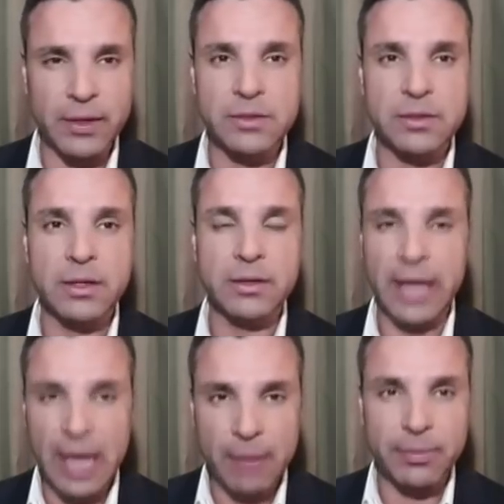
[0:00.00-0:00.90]
is the
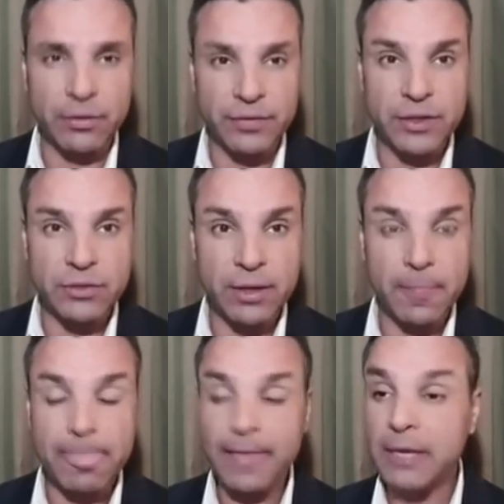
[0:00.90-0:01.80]
capital of Israel.
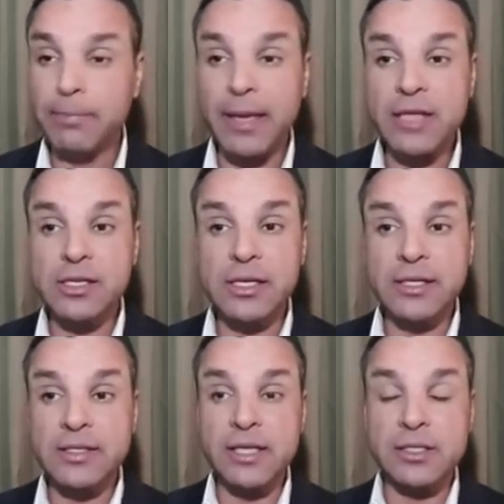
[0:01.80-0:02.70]
He
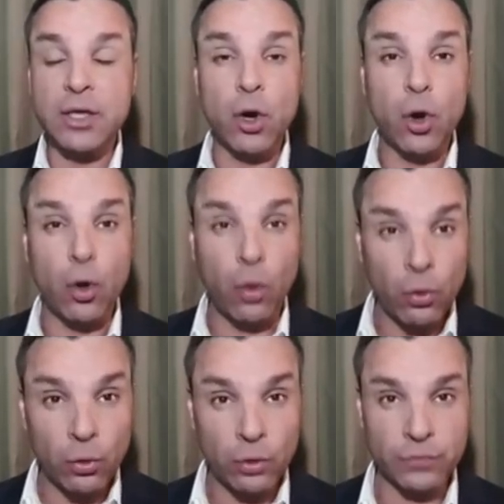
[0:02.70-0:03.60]
basically says
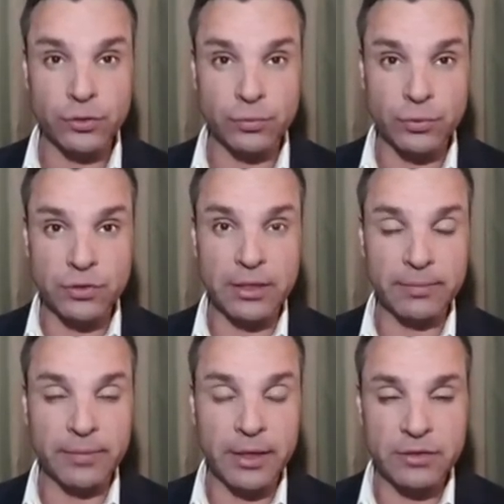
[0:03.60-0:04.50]
all of
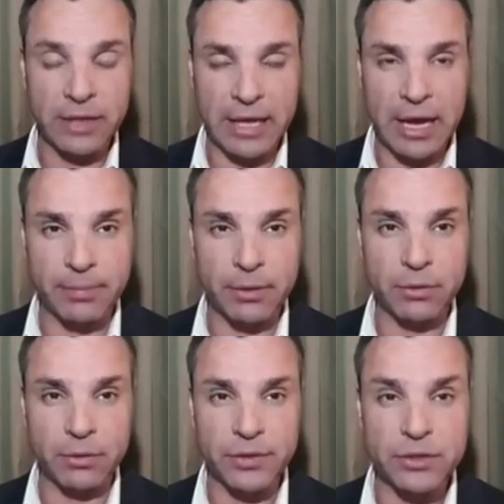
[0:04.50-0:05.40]
Jerusalem is the
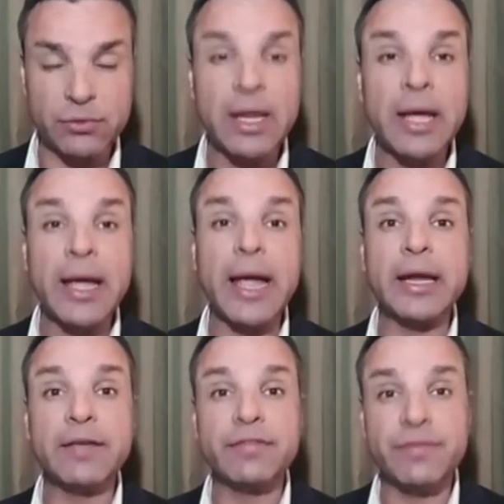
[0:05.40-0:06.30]
capital of Israel.
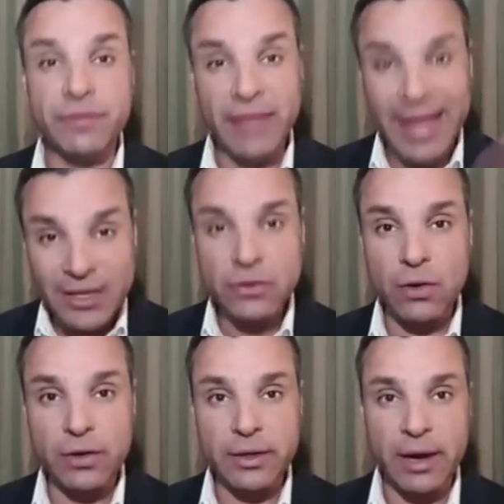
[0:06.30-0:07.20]
And if that's
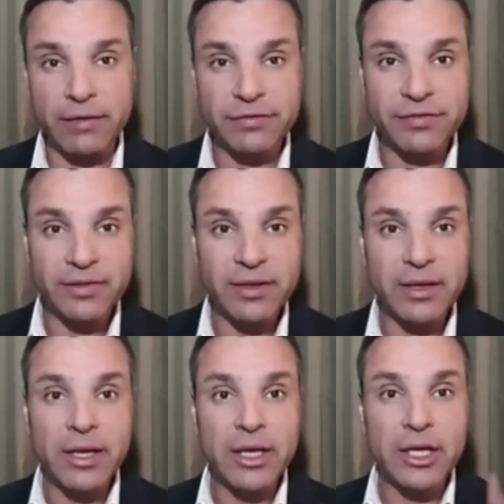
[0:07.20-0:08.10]
not enough,
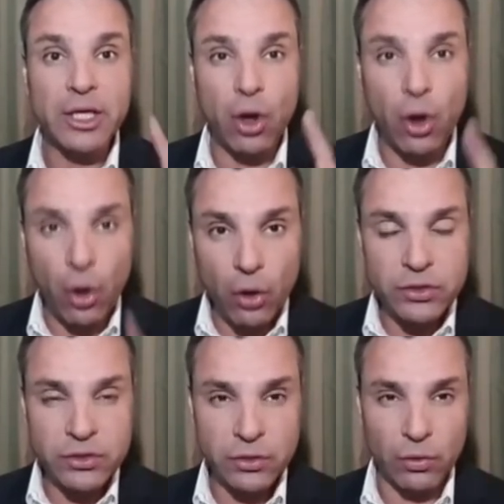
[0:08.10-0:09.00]
he
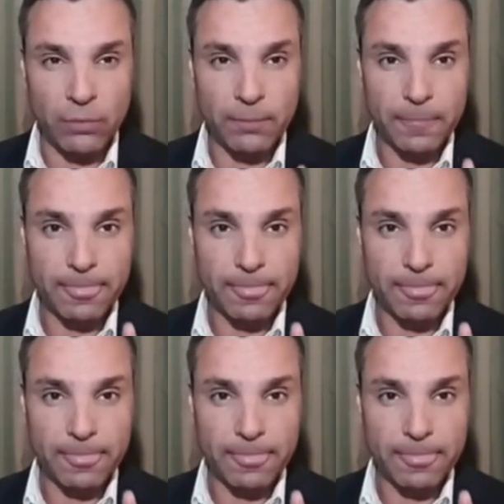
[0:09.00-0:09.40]
also,